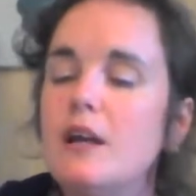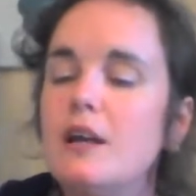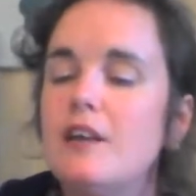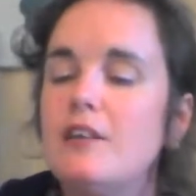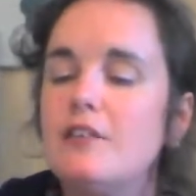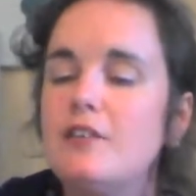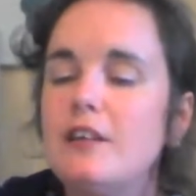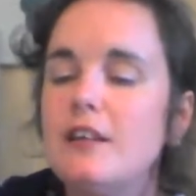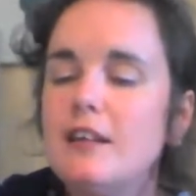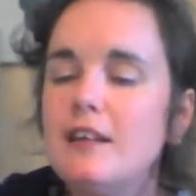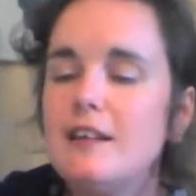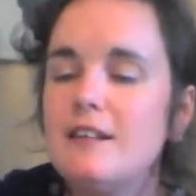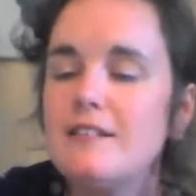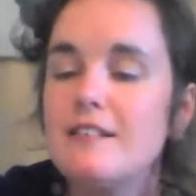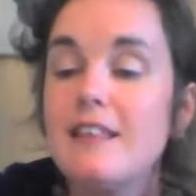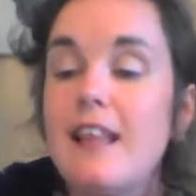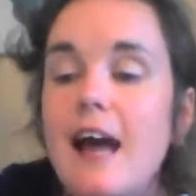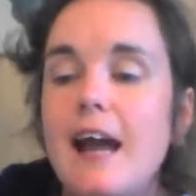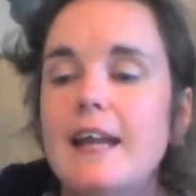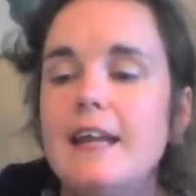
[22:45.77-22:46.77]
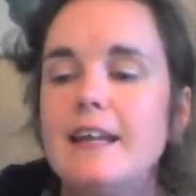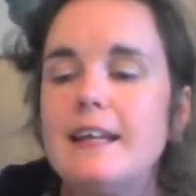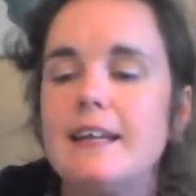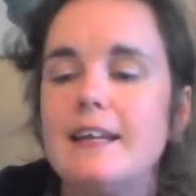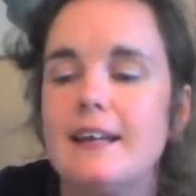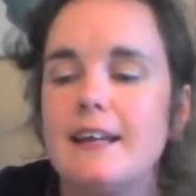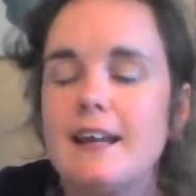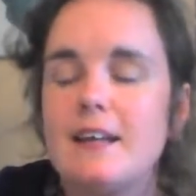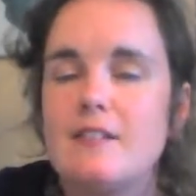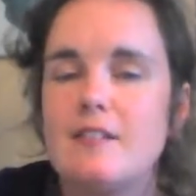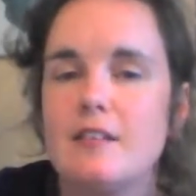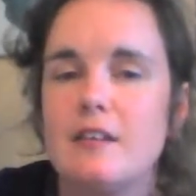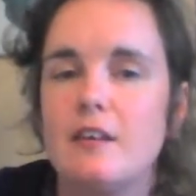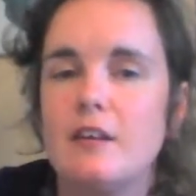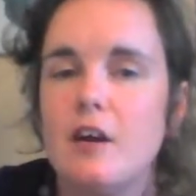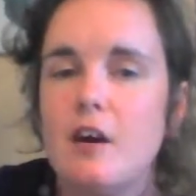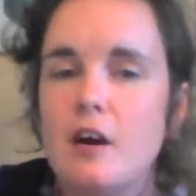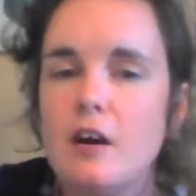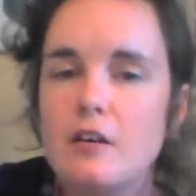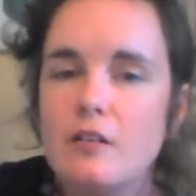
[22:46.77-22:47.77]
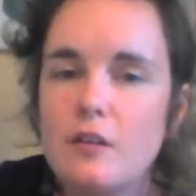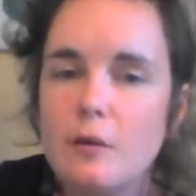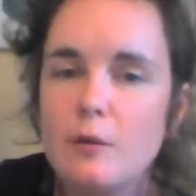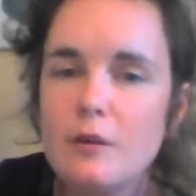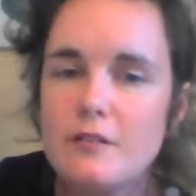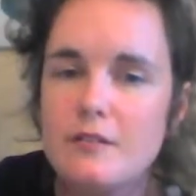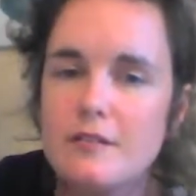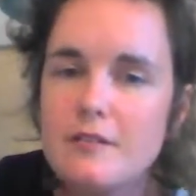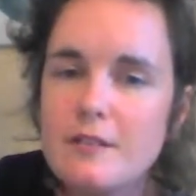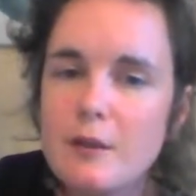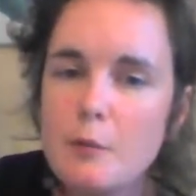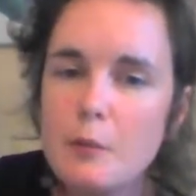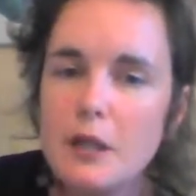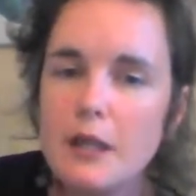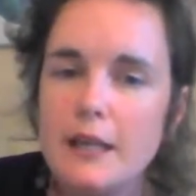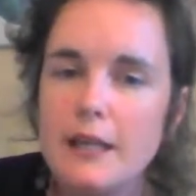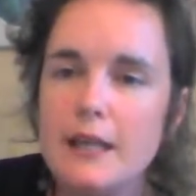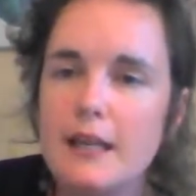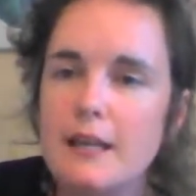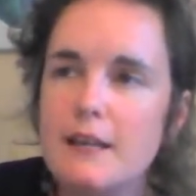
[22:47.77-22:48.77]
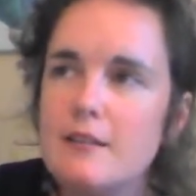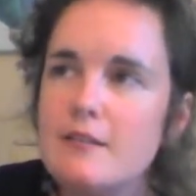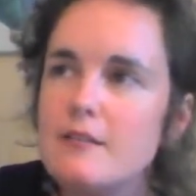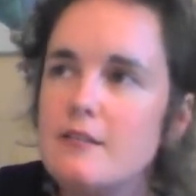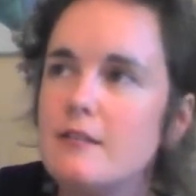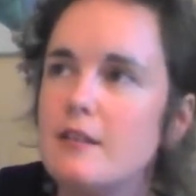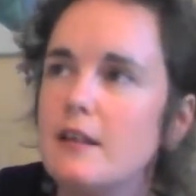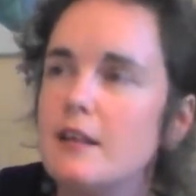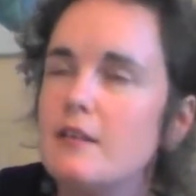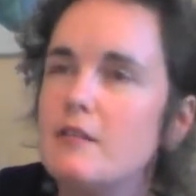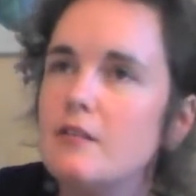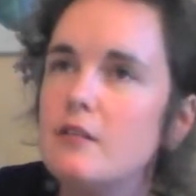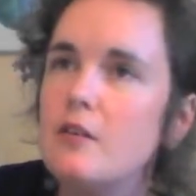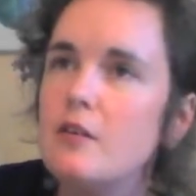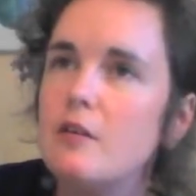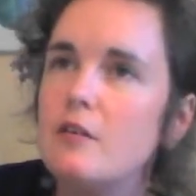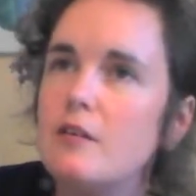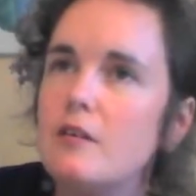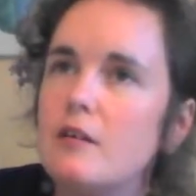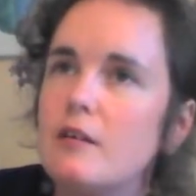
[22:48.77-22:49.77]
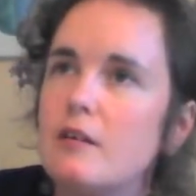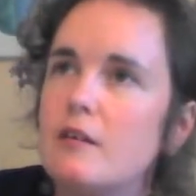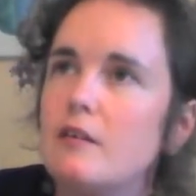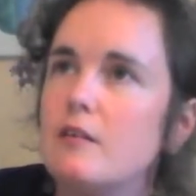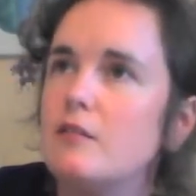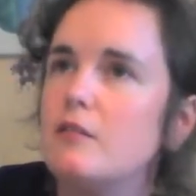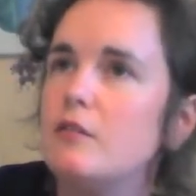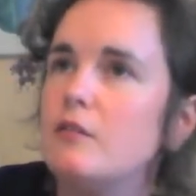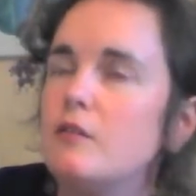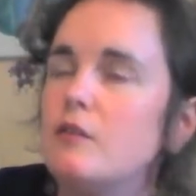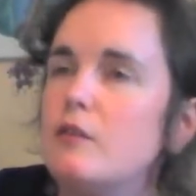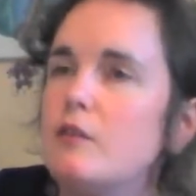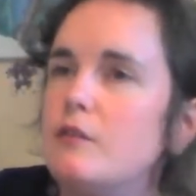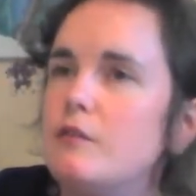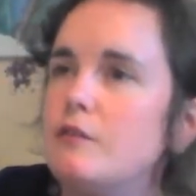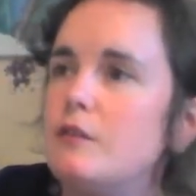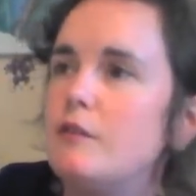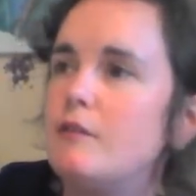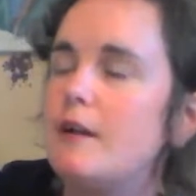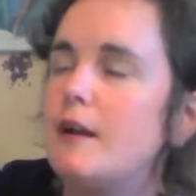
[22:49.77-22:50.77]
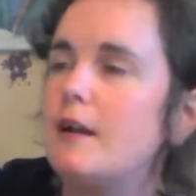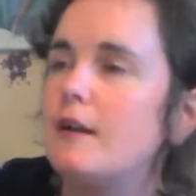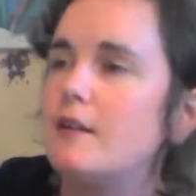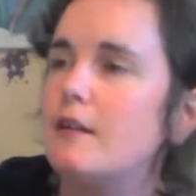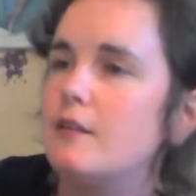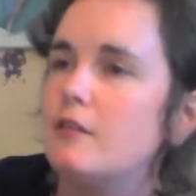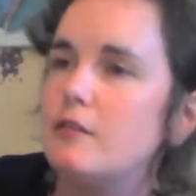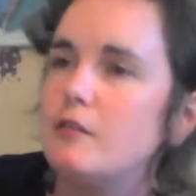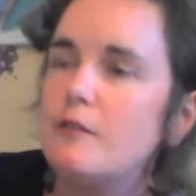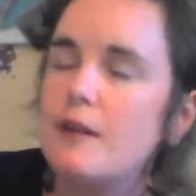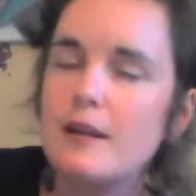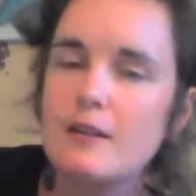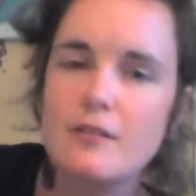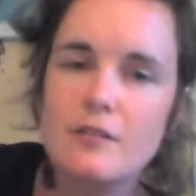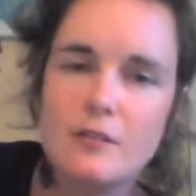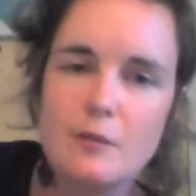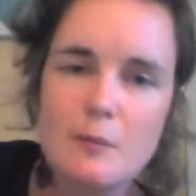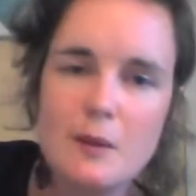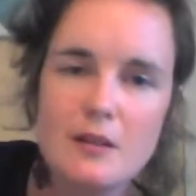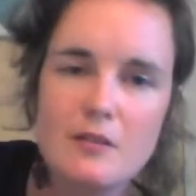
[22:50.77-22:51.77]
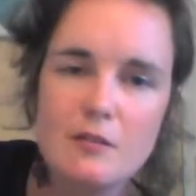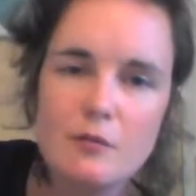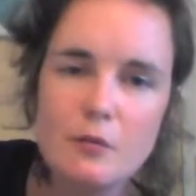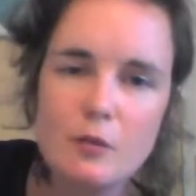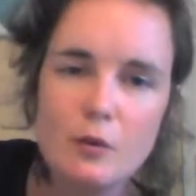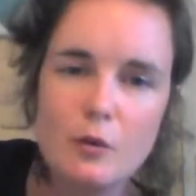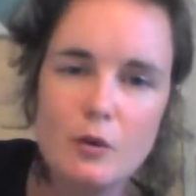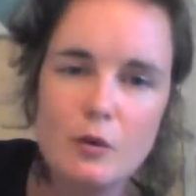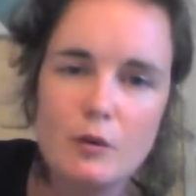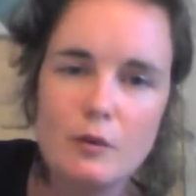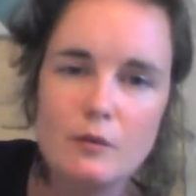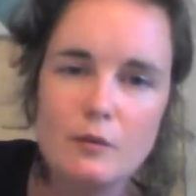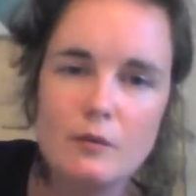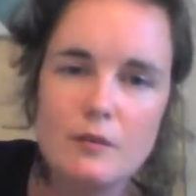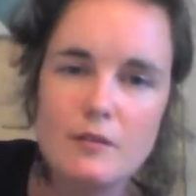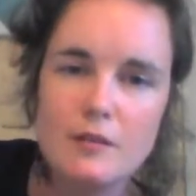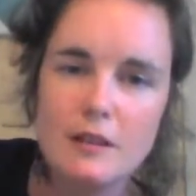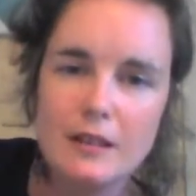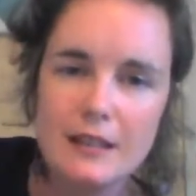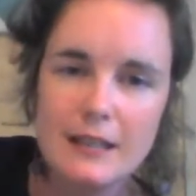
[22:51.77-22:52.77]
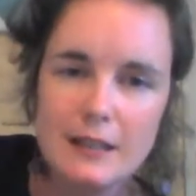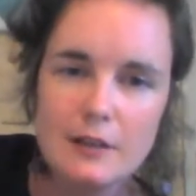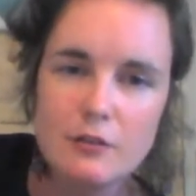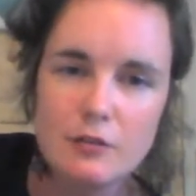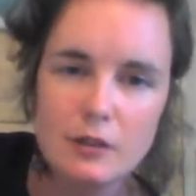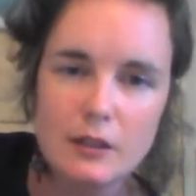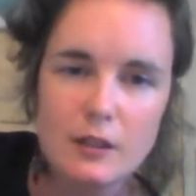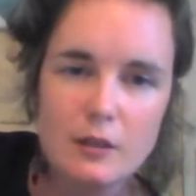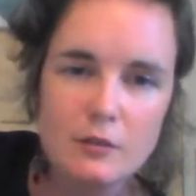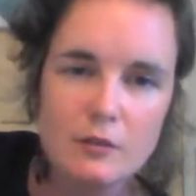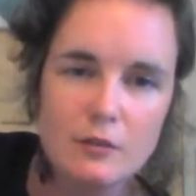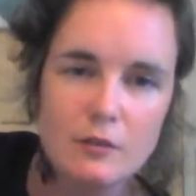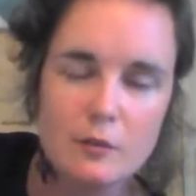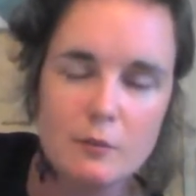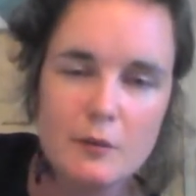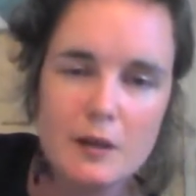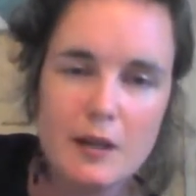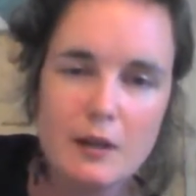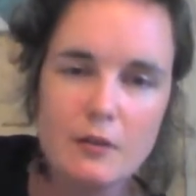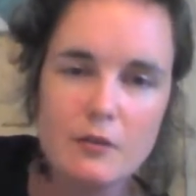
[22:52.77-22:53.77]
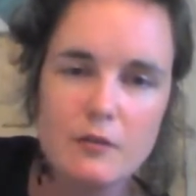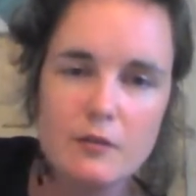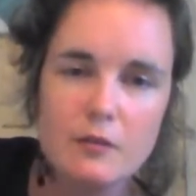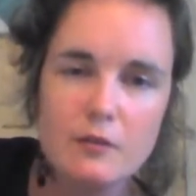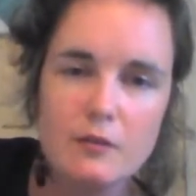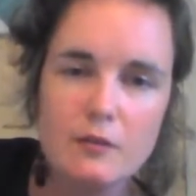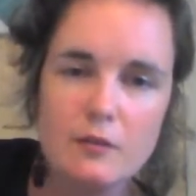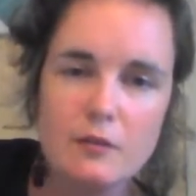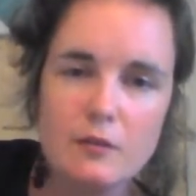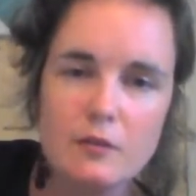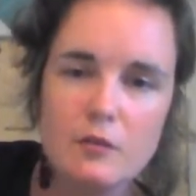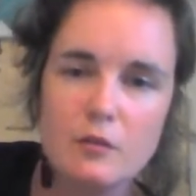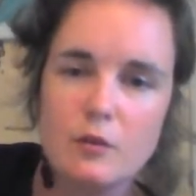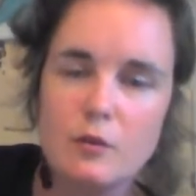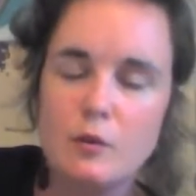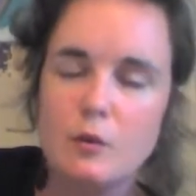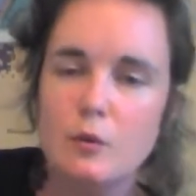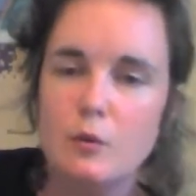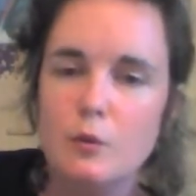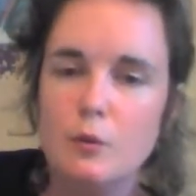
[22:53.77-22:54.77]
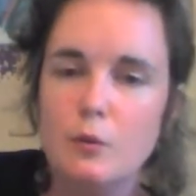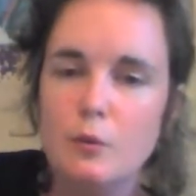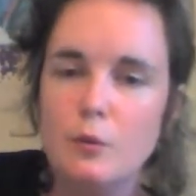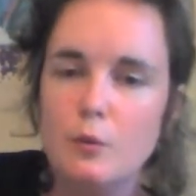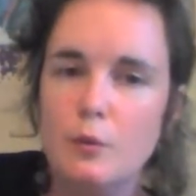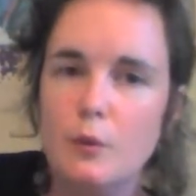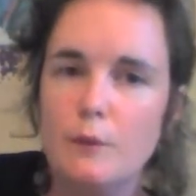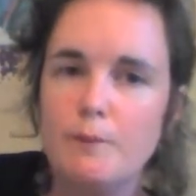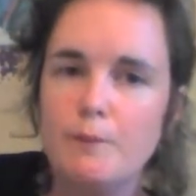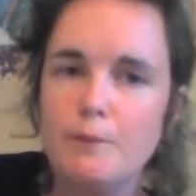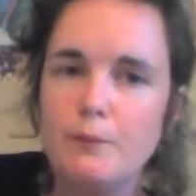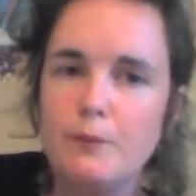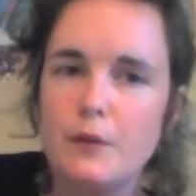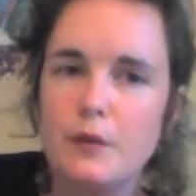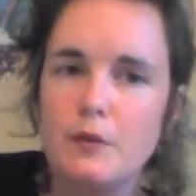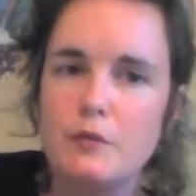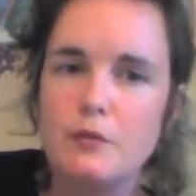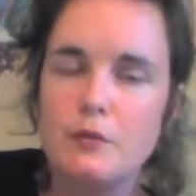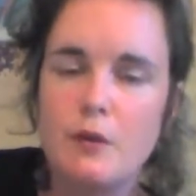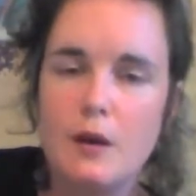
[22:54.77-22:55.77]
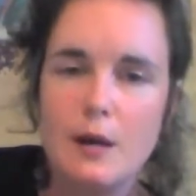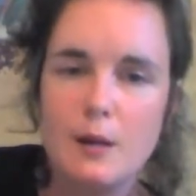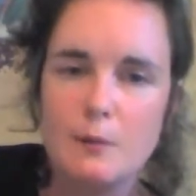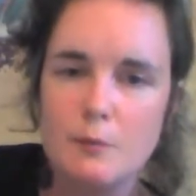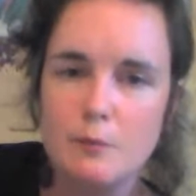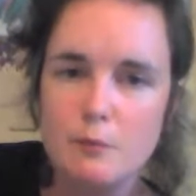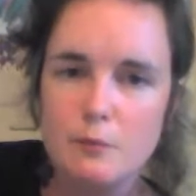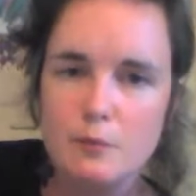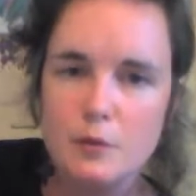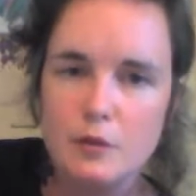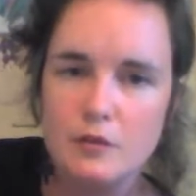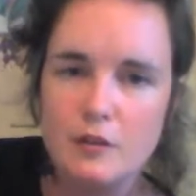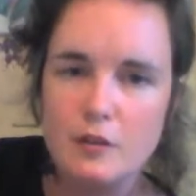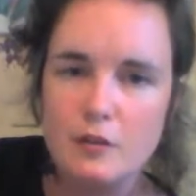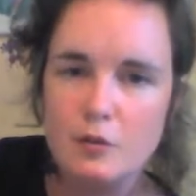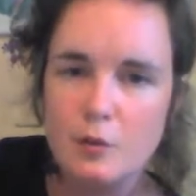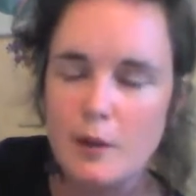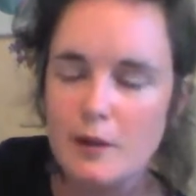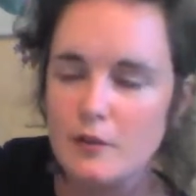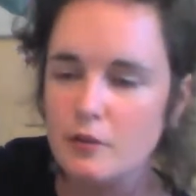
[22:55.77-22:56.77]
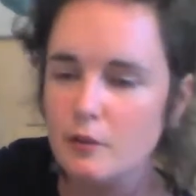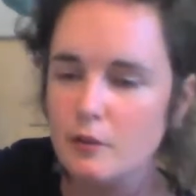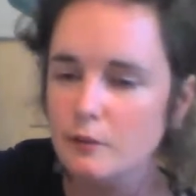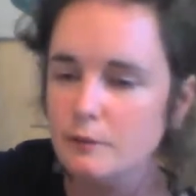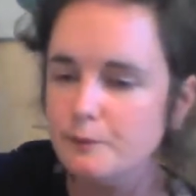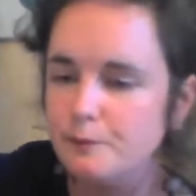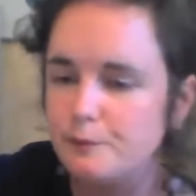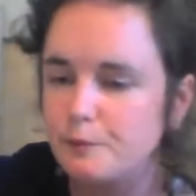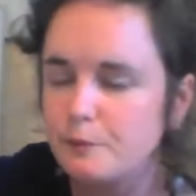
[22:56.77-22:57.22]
she is like a cat in the dark. So it's a simile. It's not sort of direct as a metaphor, as in literally using someone else to describe your situation.